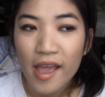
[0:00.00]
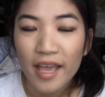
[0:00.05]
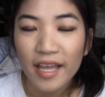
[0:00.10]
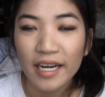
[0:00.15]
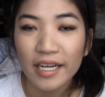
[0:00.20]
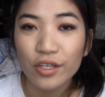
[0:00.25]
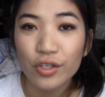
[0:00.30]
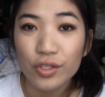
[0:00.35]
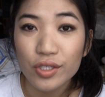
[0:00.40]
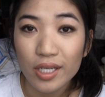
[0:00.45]

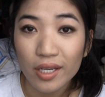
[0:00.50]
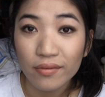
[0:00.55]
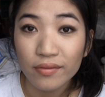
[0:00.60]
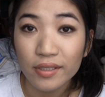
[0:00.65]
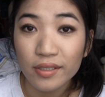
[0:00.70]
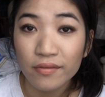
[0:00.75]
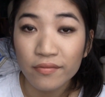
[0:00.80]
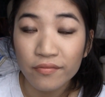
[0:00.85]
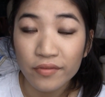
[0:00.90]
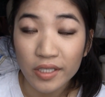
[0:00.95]
and I could
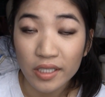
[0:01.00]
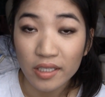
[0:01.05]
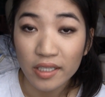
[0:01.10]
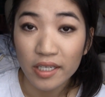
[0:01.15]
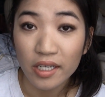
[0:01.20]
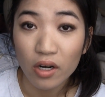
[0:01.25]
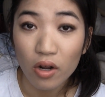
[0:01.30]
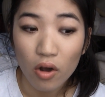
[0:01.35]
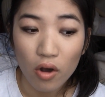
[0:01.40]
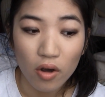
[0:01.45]
definitely feel
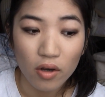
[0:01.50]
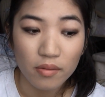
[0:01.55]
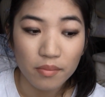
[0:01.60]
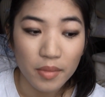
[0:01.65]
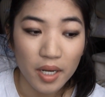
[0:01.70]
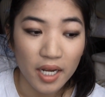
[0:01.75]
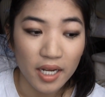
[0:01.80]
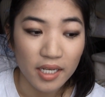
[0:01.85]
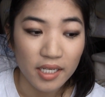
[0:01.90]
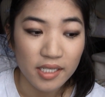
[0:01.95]
it on
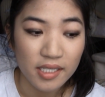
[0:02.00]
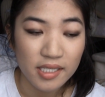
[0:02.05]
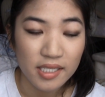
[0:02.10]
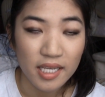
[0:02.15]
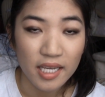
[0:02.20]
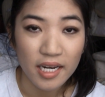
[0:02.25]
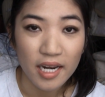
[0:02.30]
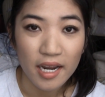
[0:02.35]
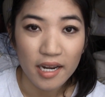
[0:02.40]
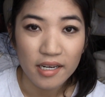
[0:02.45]
my
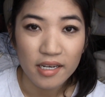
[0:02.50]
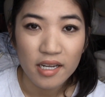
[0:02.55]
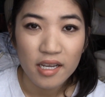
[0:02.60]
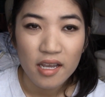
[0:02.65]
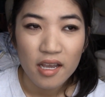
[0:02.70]
skin, and